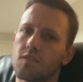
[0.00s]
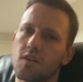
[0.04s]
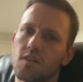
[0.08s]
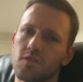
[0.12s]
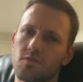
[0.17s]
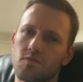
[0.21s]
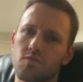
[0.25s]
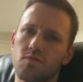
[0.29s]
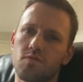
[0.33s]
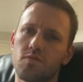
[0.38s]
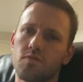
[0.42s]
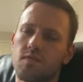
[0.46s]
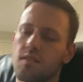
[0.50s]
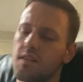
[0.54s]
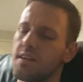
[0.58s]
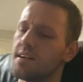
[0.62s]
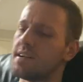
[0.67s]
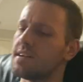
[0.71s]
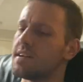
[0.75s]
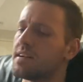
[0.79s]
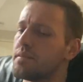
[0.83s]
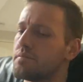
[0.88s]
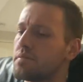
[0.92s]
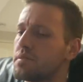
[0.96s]
hustle
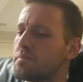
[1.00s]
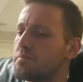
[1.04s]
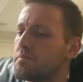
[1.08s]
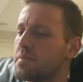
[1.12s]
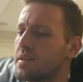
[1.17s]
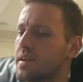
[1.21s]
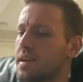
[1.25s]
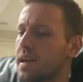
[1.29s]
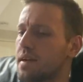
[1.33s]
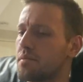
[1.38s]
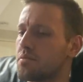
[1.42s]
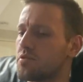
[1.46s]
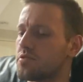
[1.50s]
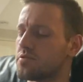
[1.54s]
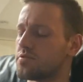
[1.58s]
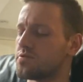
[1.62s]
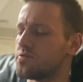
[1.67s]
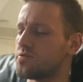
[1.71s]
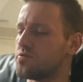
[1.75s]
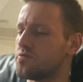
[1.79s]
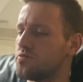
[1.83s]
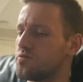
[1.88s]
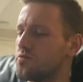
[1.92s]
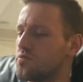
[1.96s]
and being able
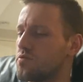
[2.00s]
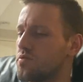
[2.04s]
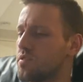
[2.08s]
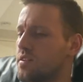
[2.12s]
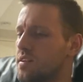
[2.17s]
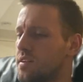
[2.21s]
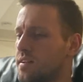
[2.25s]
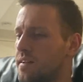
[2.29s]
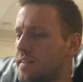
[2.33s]
to